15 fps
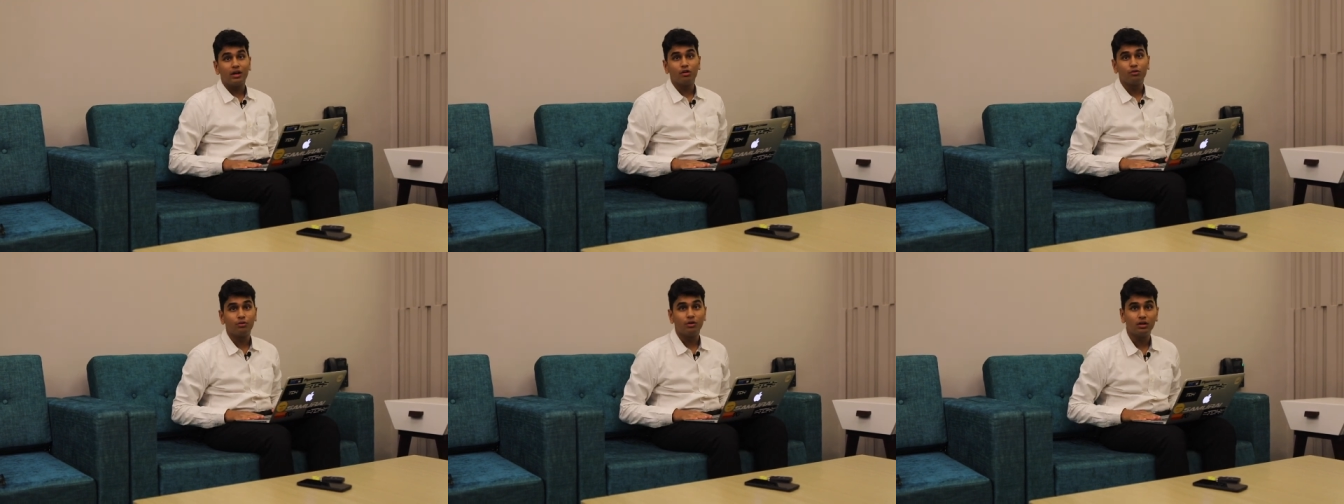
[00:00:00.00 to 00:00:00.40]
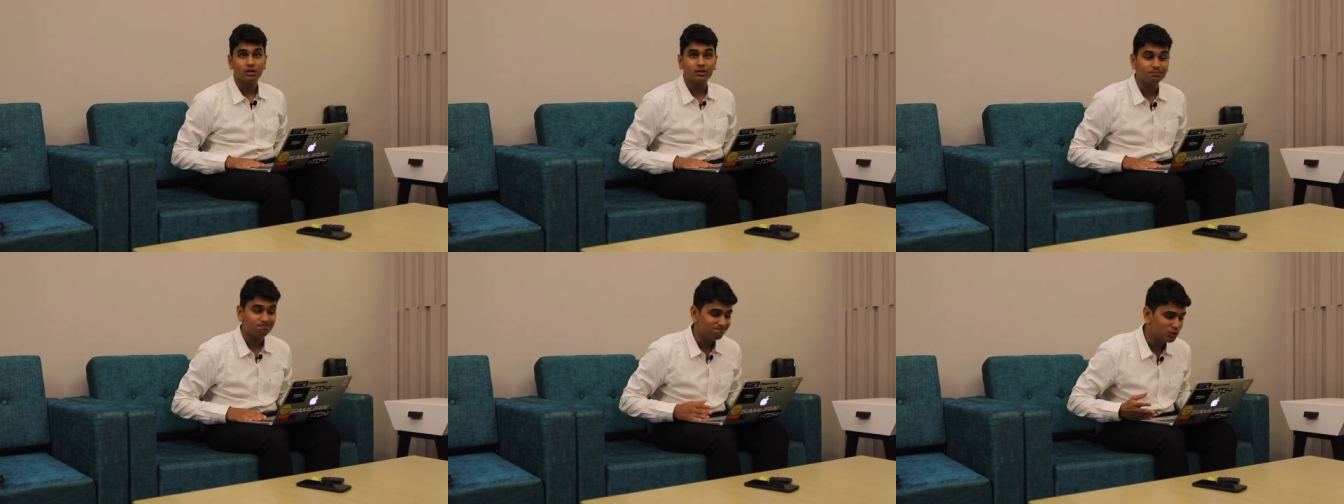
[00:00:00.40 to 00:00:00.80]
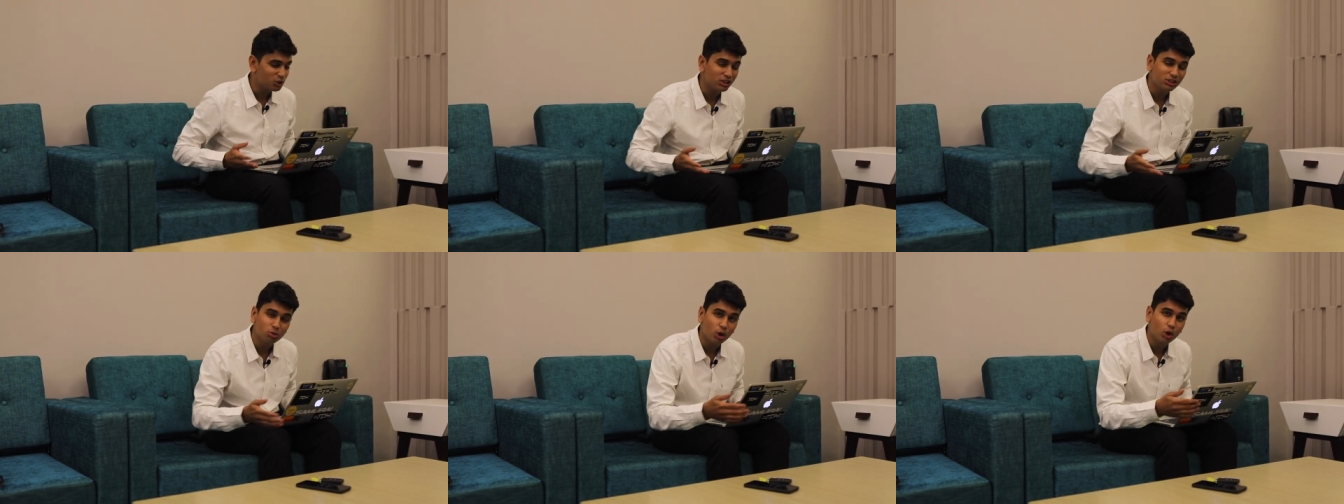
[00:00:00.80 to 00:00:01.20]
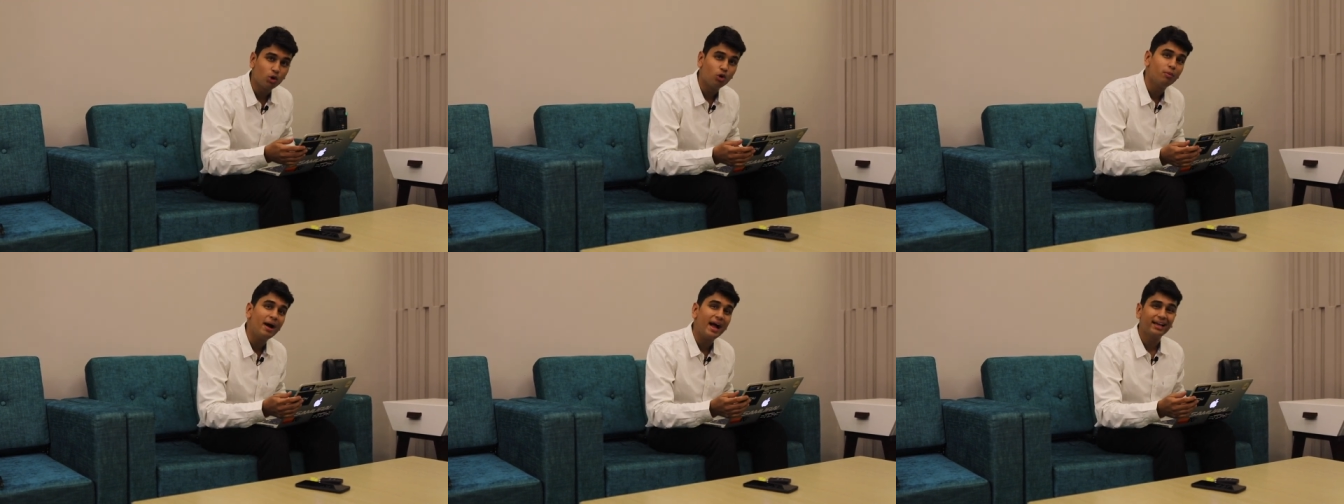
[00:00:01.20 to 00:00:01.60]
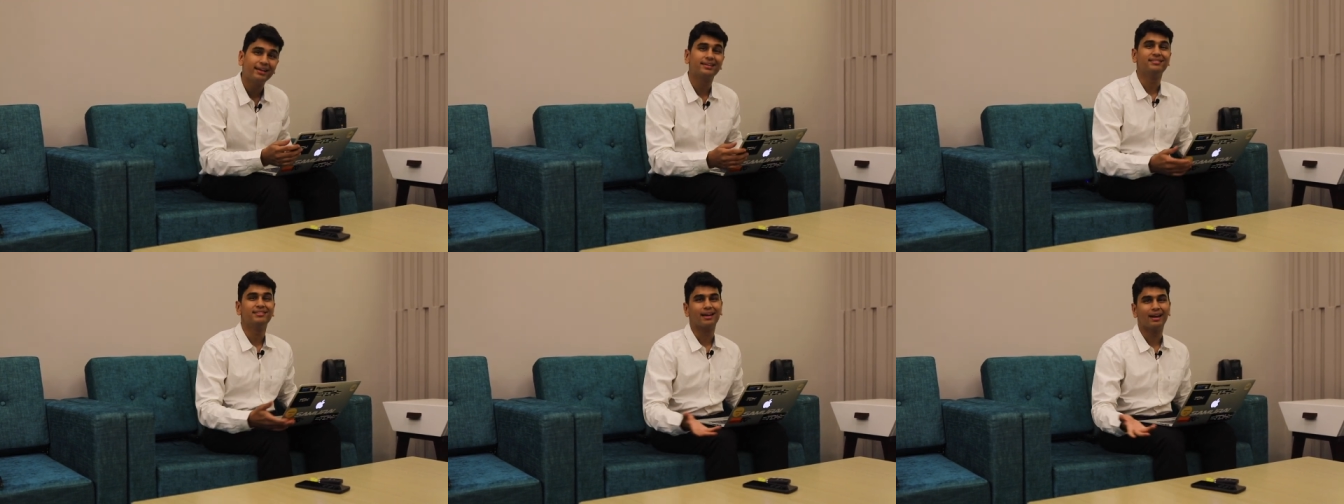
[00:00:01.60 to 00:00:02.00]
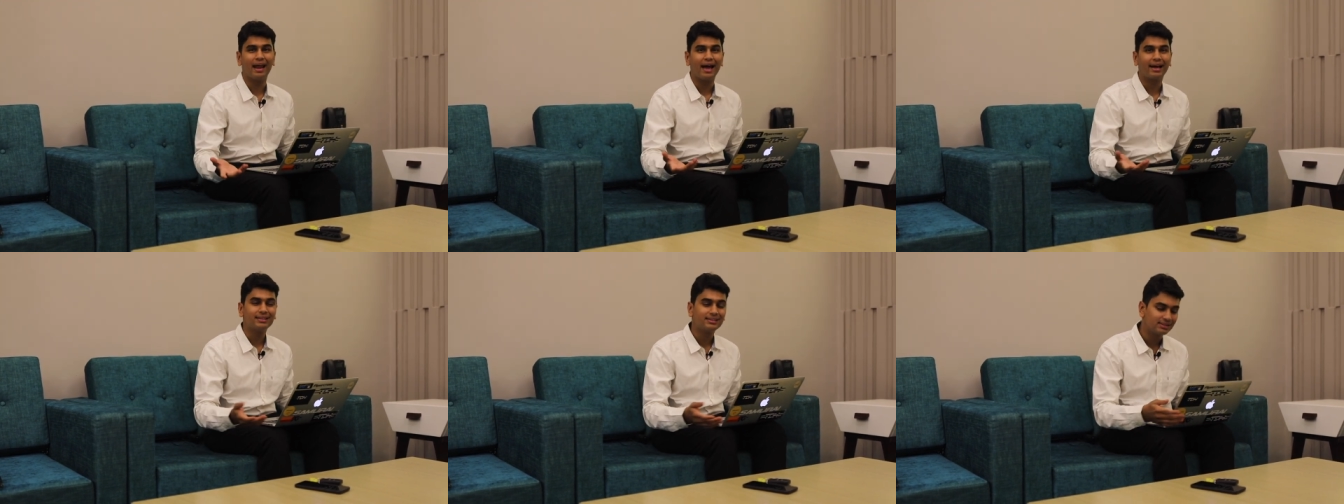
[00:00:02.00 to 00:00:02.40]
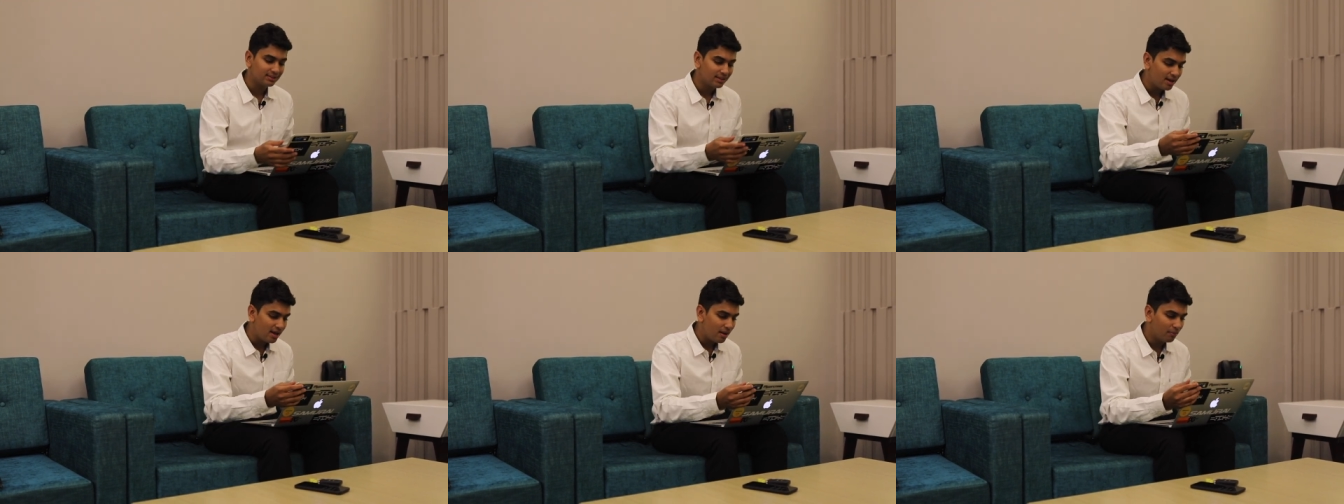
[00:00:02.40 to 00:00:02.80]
day of work, you just want to go back and relax.